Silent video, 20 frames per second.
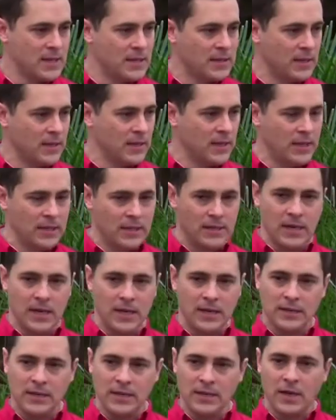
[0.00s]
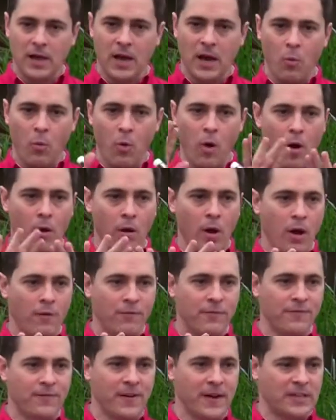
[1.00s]
that it did not wall
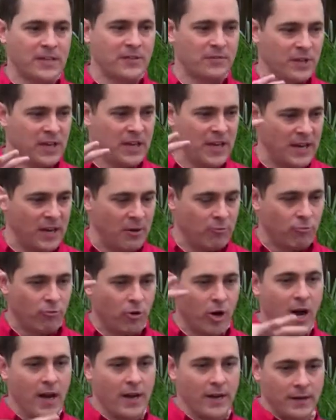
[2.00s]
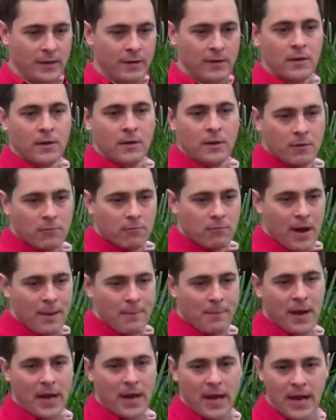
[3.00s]
off effectively, and it rotted right
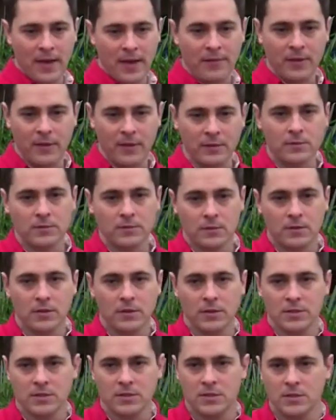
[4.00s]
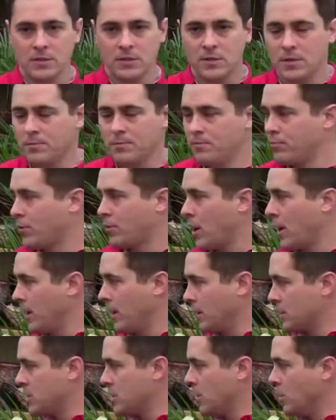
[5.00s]
behind the
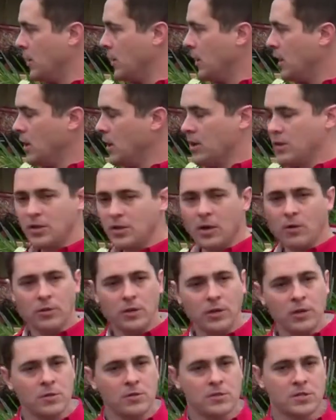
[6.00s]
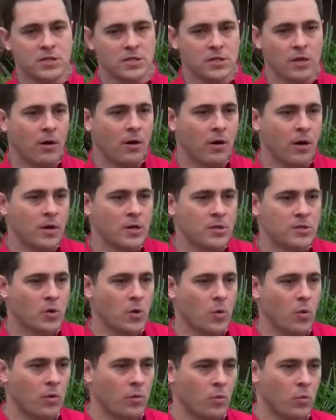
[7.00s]
product. So don't use the tars
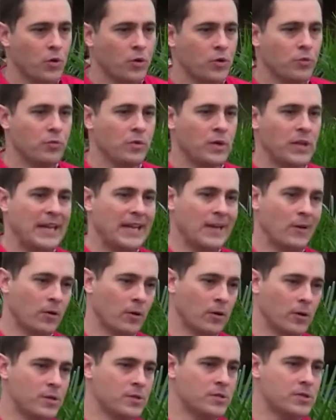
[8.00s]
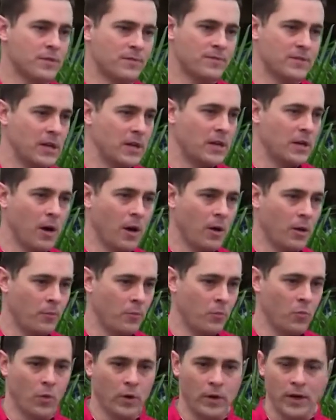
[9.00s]
or wound healers, if they call them,
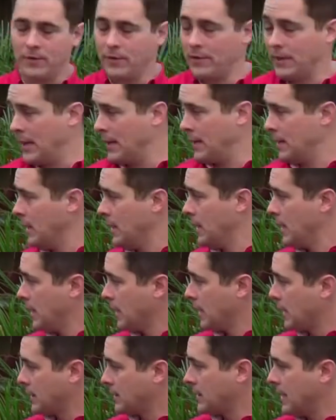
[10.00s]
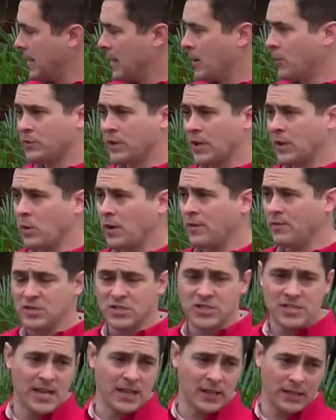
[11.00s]
whatever that, like that. I don't think we even
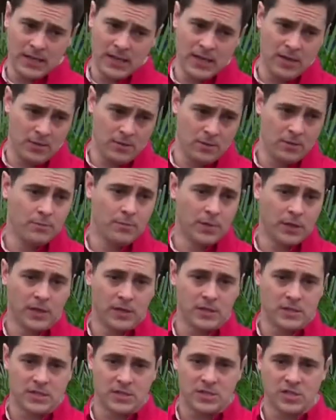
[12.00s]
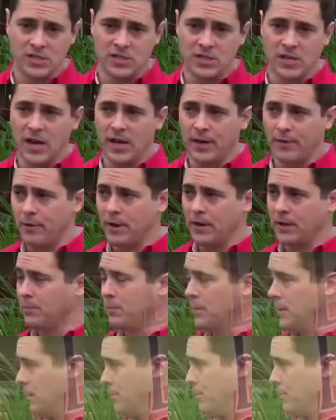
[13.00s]
sell it here, because it's just not a recommended